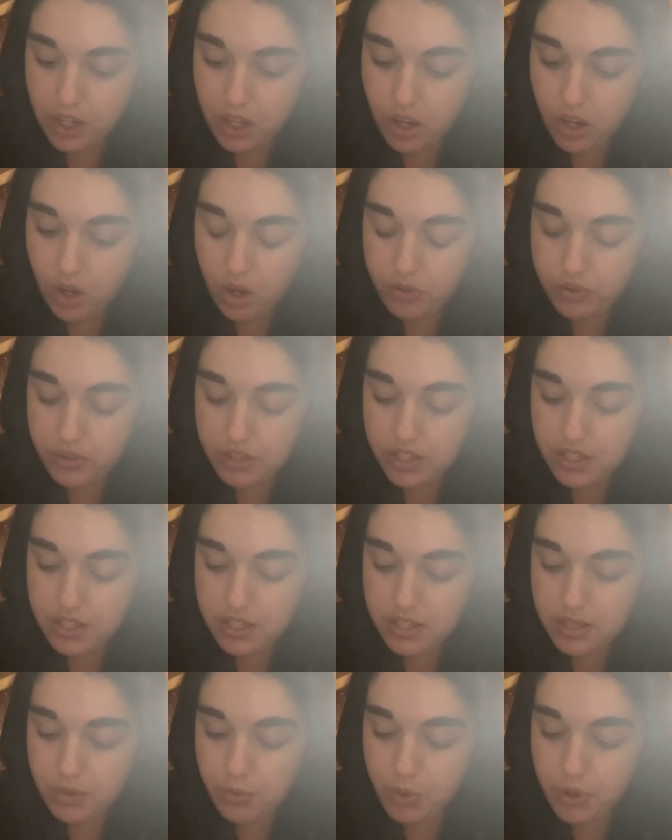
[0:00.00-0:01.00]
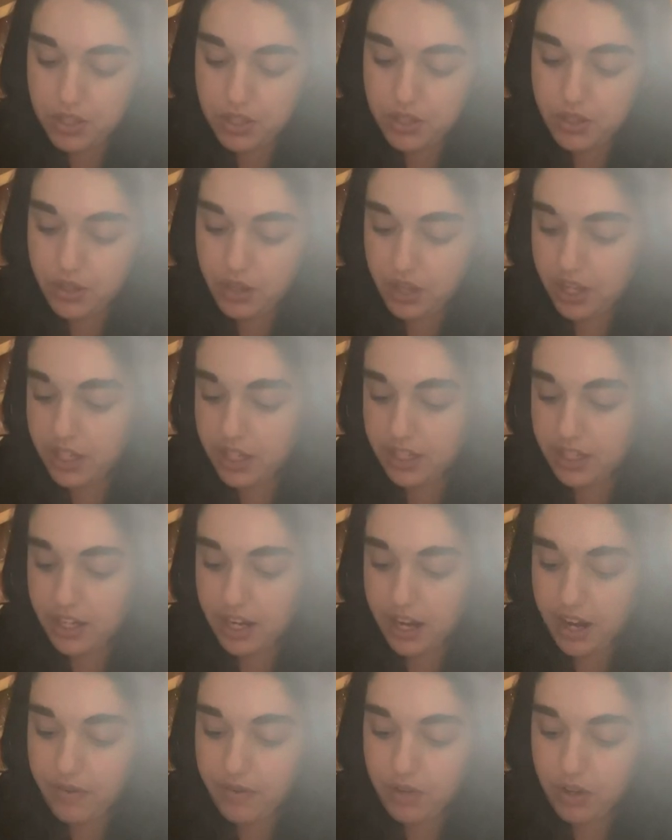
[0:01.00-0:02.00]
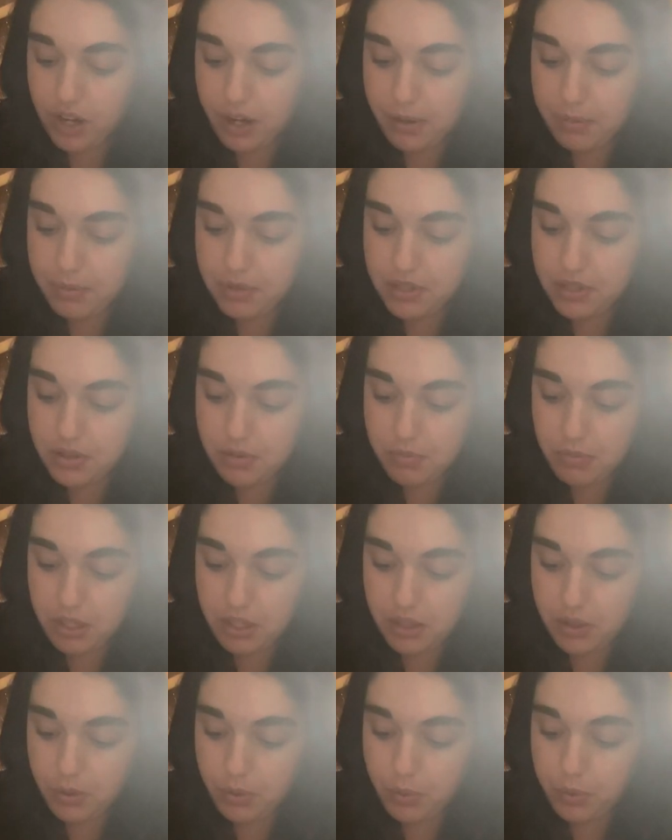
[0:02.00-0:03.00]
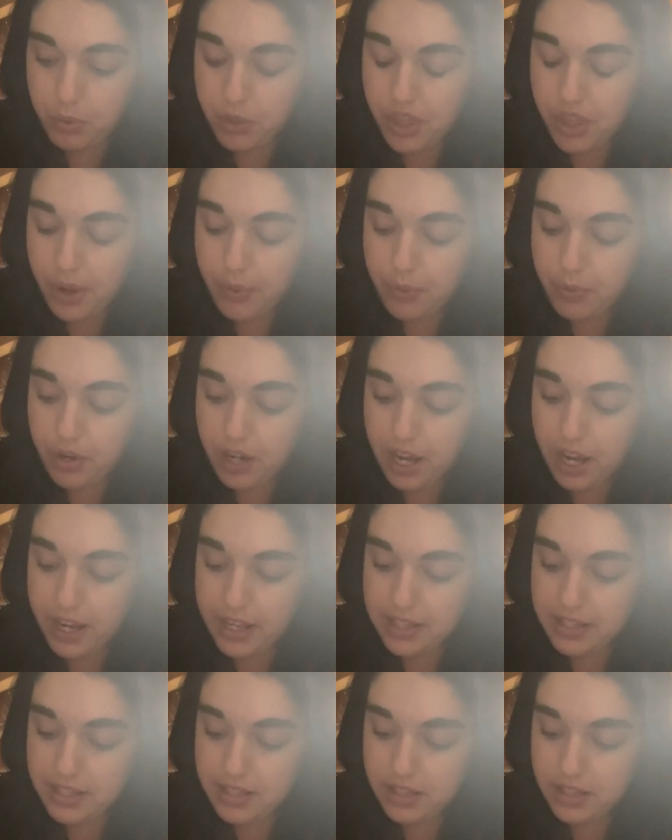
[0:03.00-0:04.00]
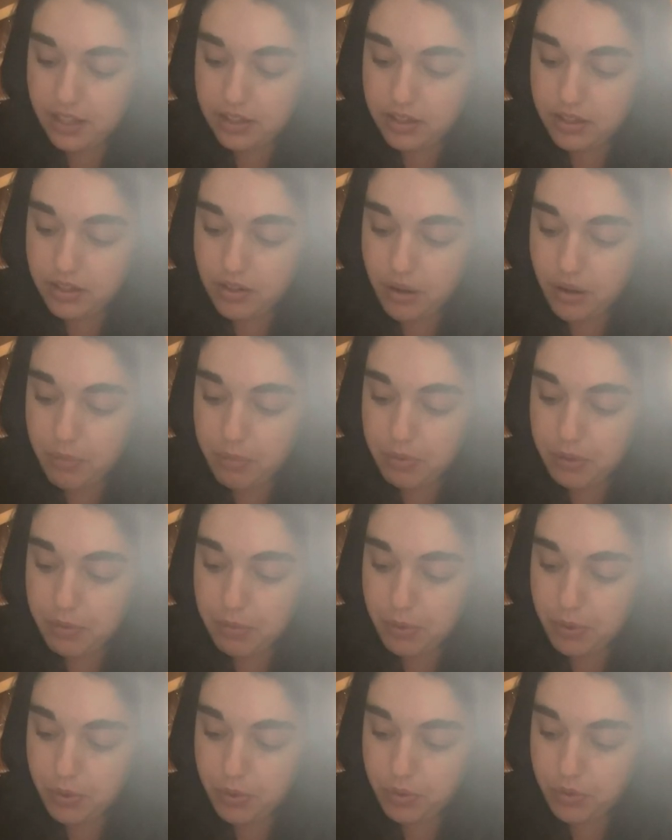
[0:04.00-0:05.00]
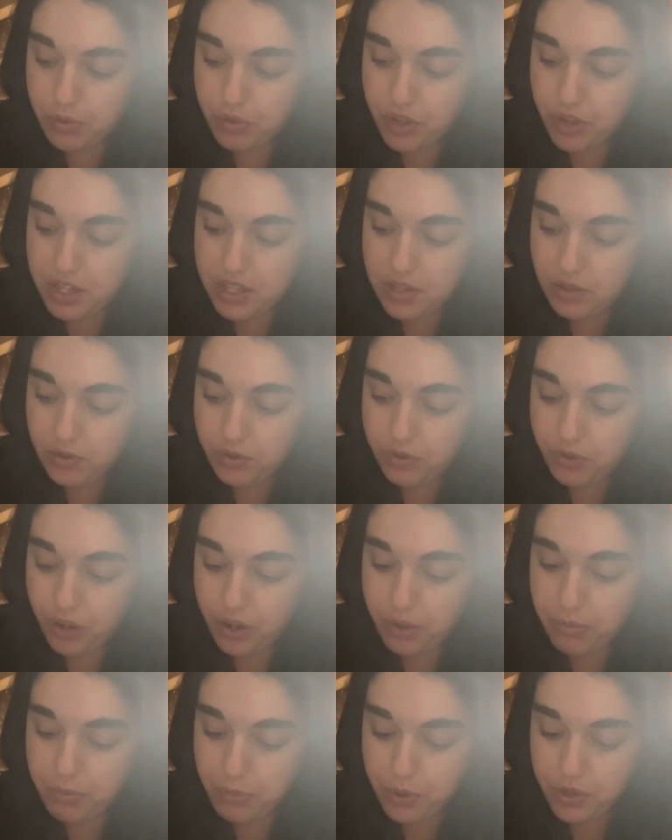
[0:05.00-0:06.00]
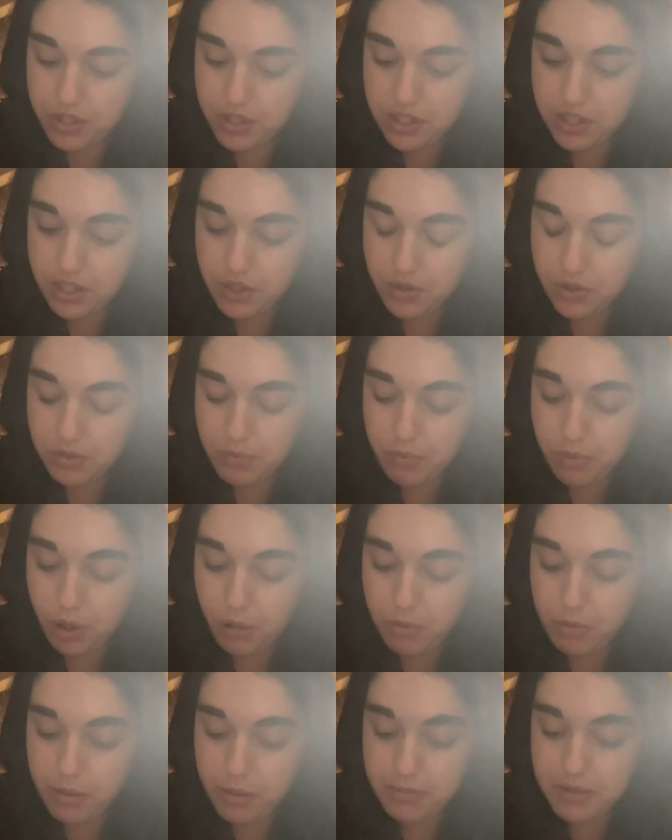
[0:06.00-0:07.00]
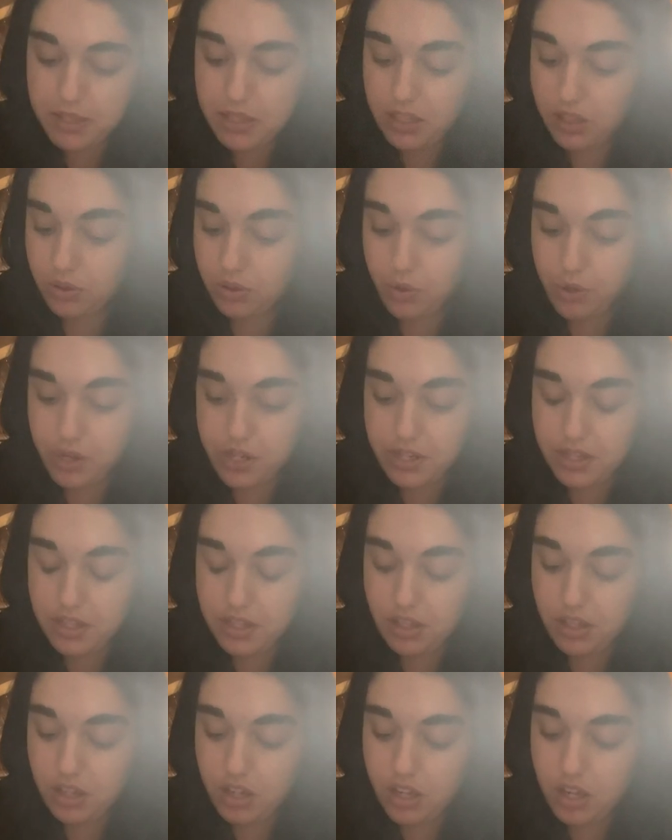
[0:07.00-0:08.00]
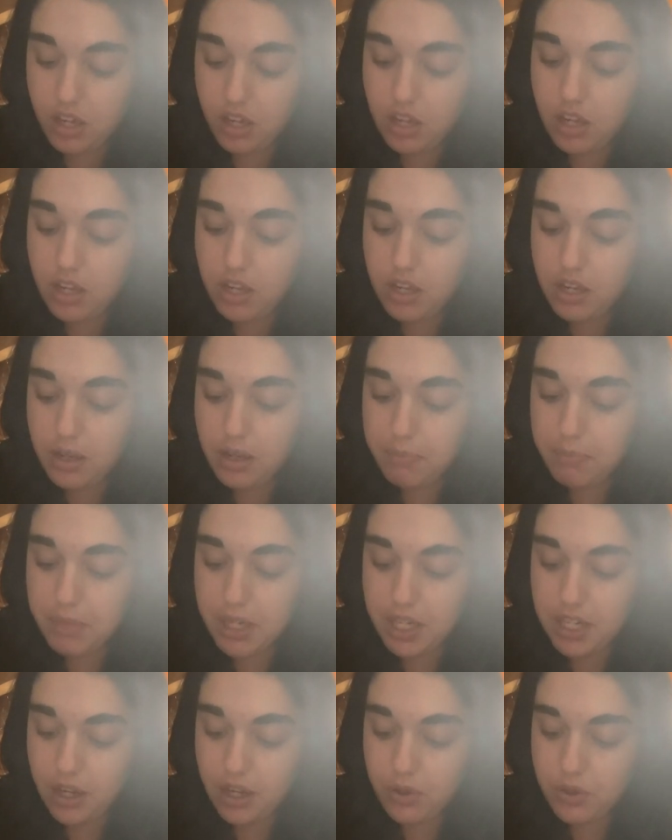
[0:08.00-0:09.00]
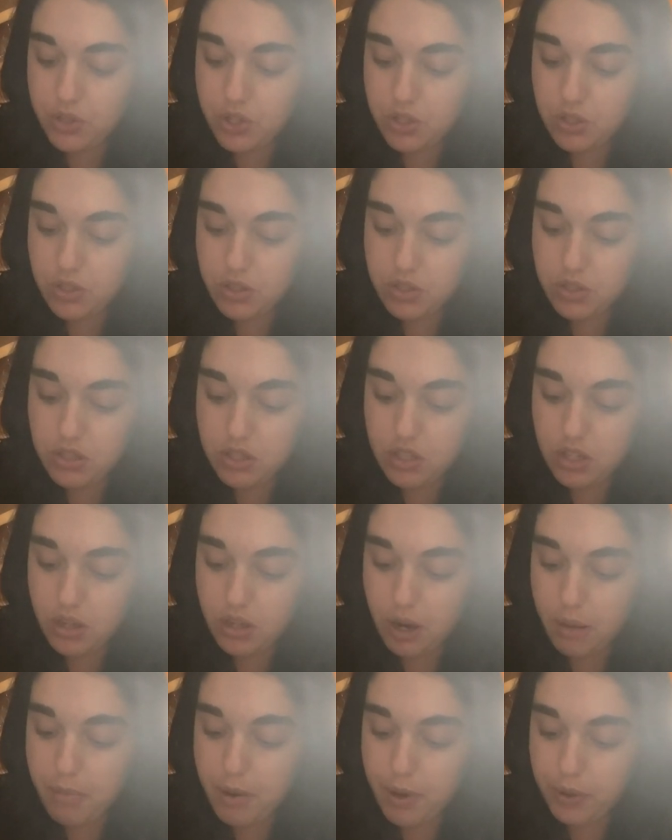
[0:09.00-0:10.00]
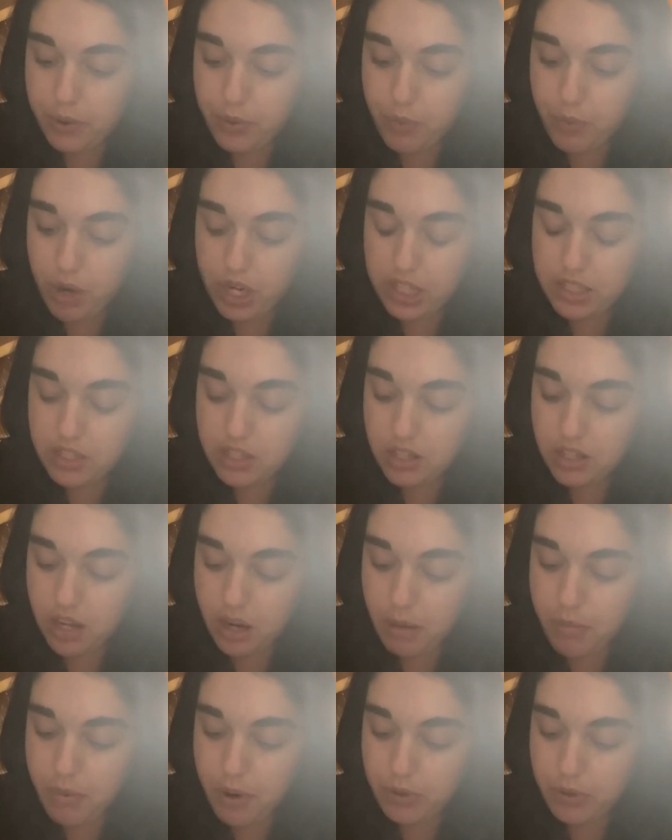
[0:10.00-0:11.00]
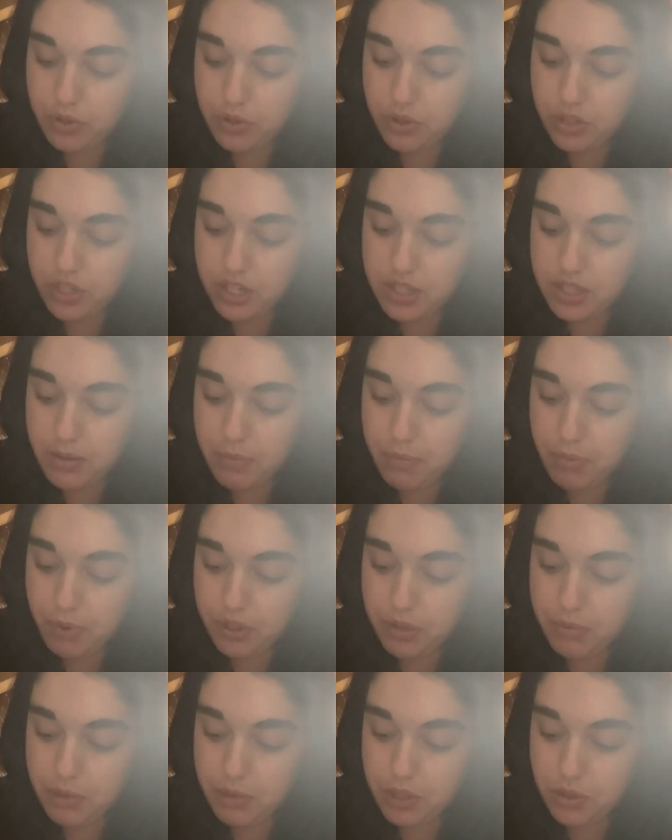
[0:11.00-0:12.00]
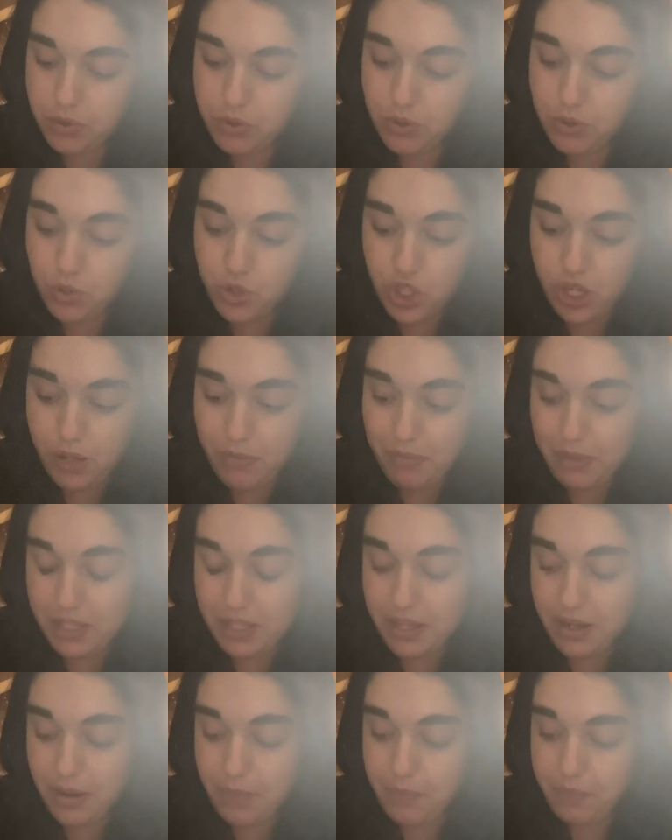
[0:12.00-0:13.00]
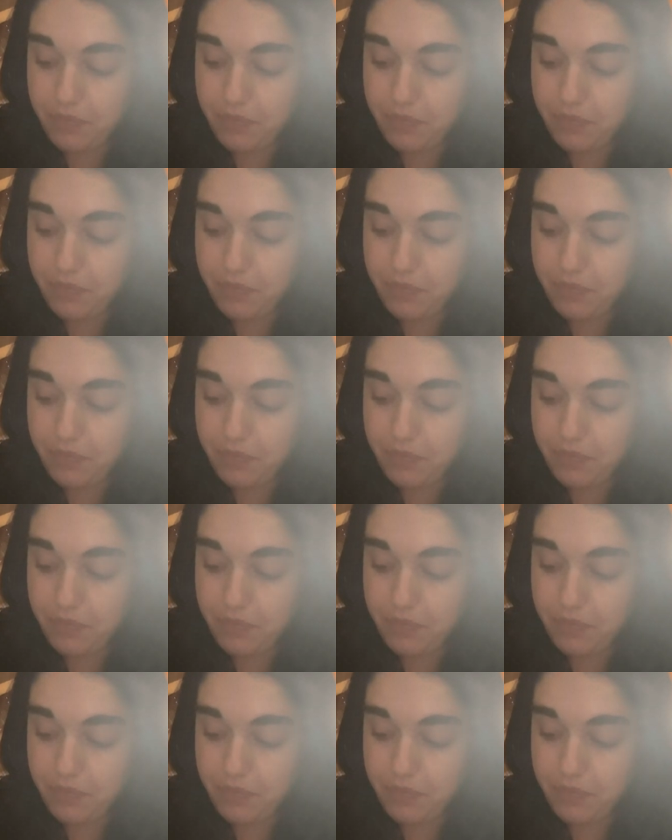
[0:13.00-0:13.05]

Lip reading: of this the worst thing that ever happened to me, without realizing that there are people who face far more serious problems than yours. Be cautious about writing about your disappointment on social media.